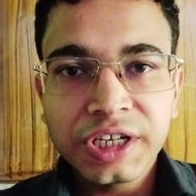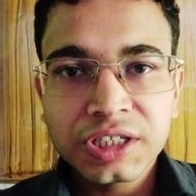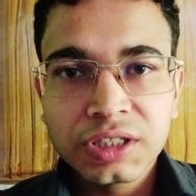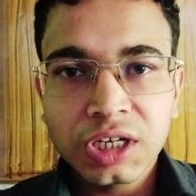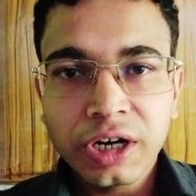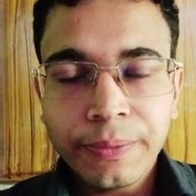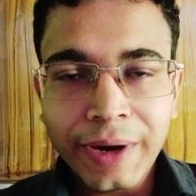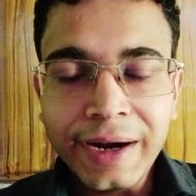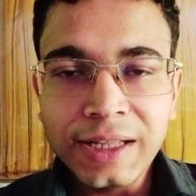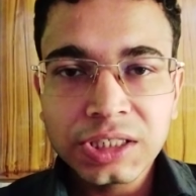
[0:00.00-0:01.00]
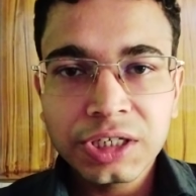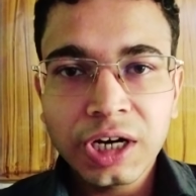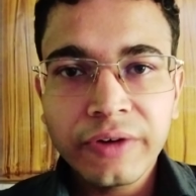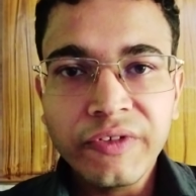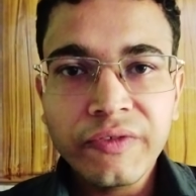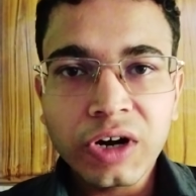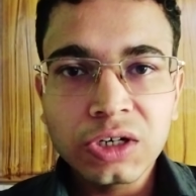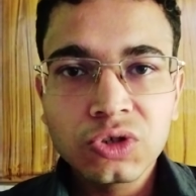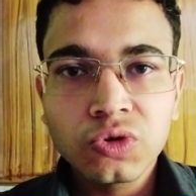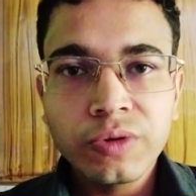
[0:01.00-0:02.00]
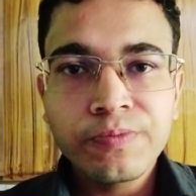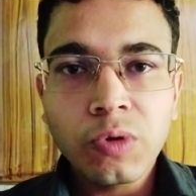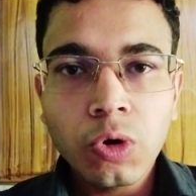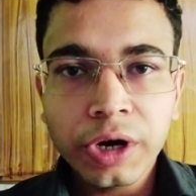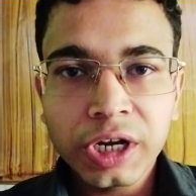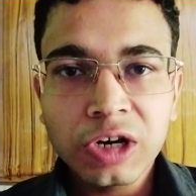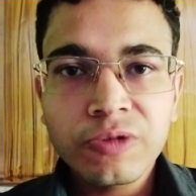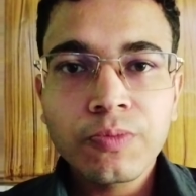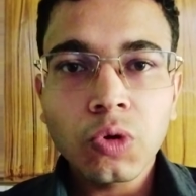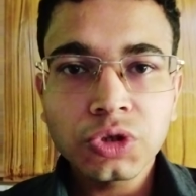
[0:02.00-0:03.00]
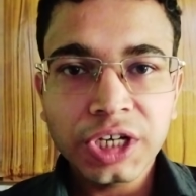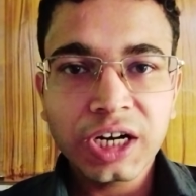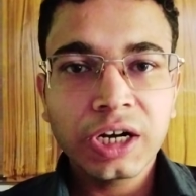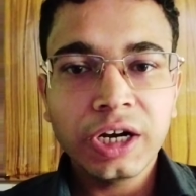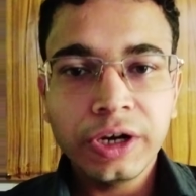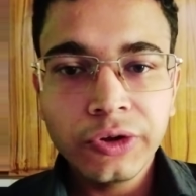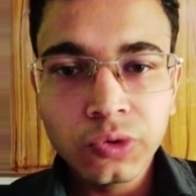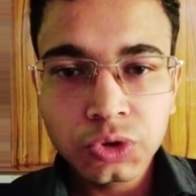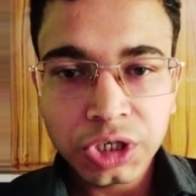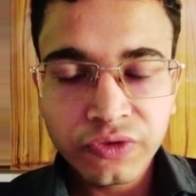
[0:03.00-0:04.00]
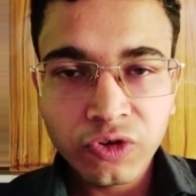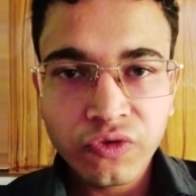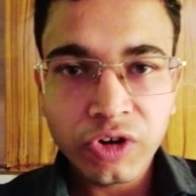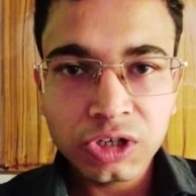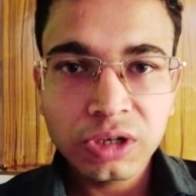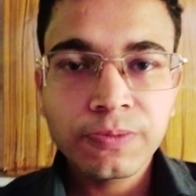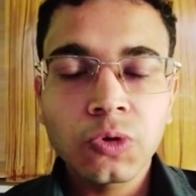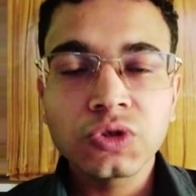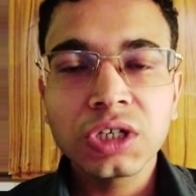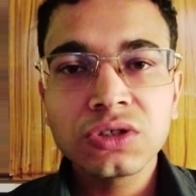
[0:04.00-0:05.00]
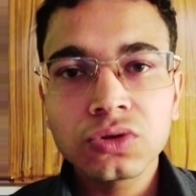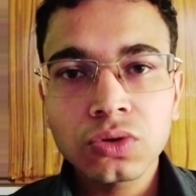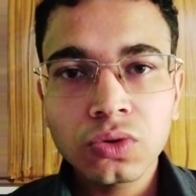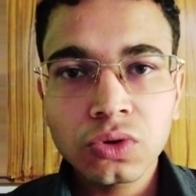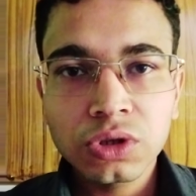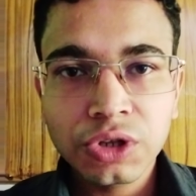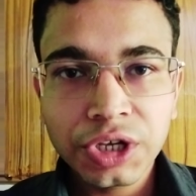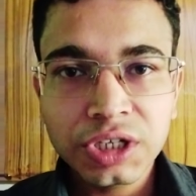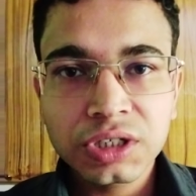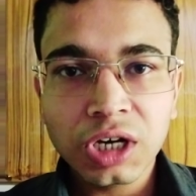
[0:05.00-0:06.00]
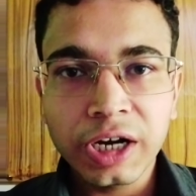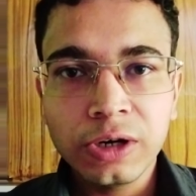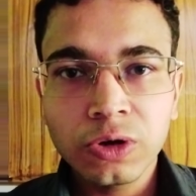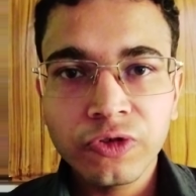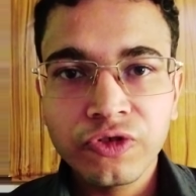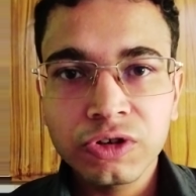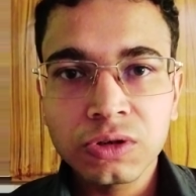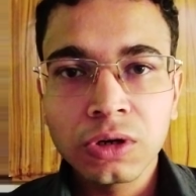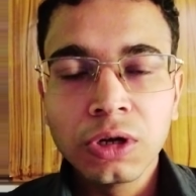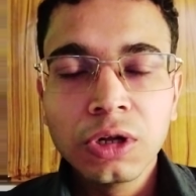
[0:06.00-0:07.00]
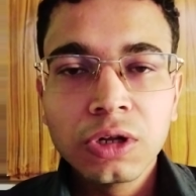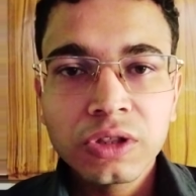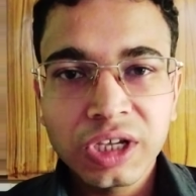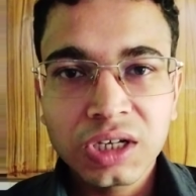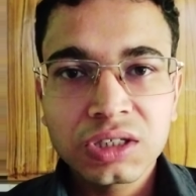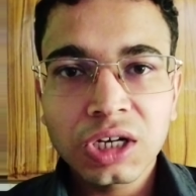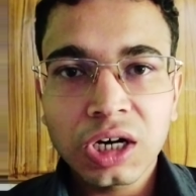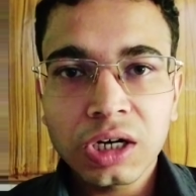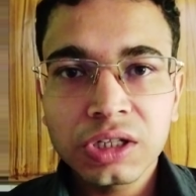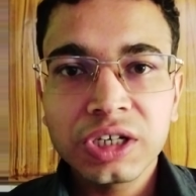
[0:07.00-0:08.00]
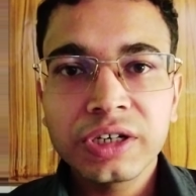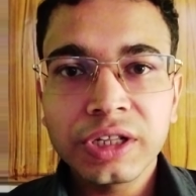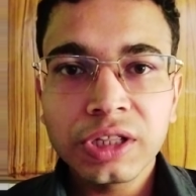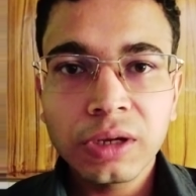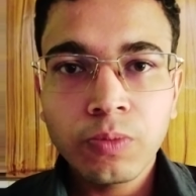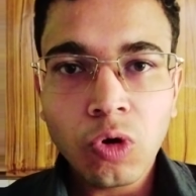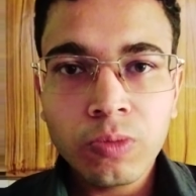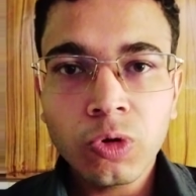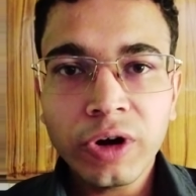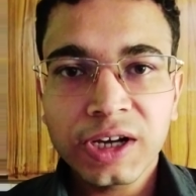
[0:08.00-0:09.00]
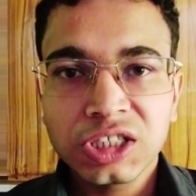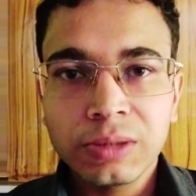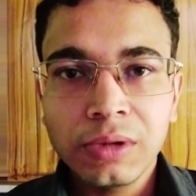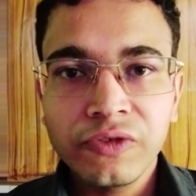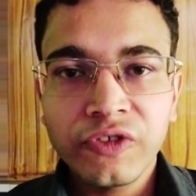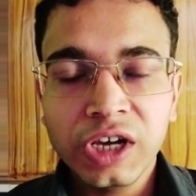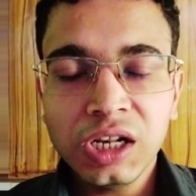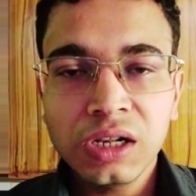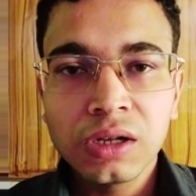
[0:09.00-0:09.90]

is the dependency that we want to import in our project and use it for further process. So these kind of things are there in the pom.xml file.